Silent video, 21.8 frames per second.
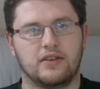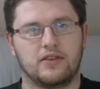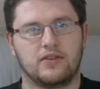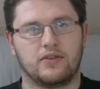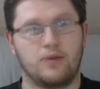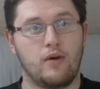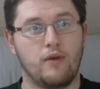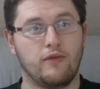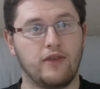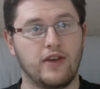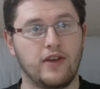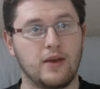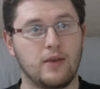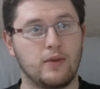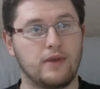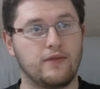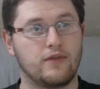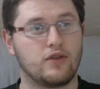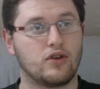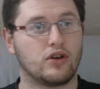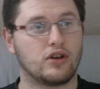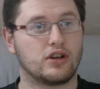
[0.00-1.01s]
But one thing,
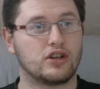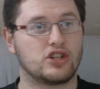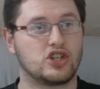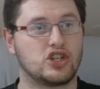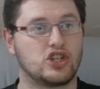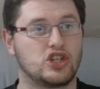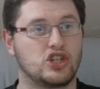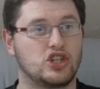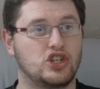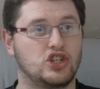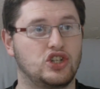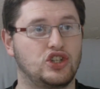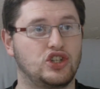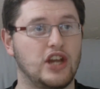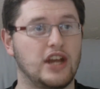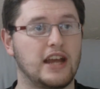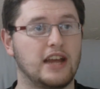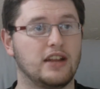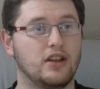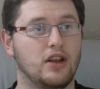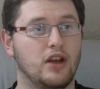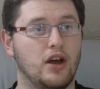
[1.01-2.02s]
we've got a
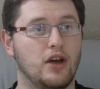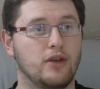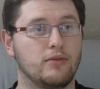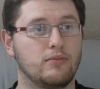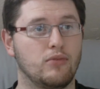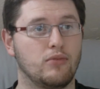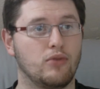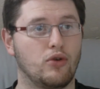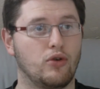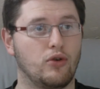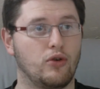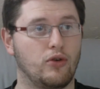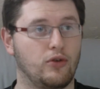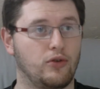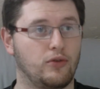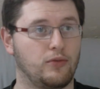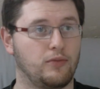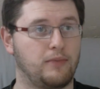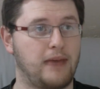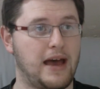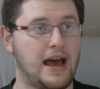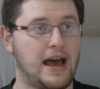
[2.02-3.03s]
shitload
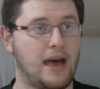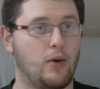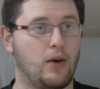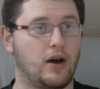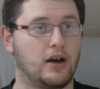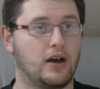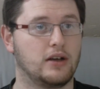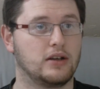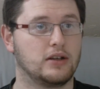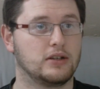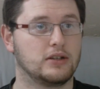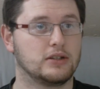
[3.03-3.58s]
more power,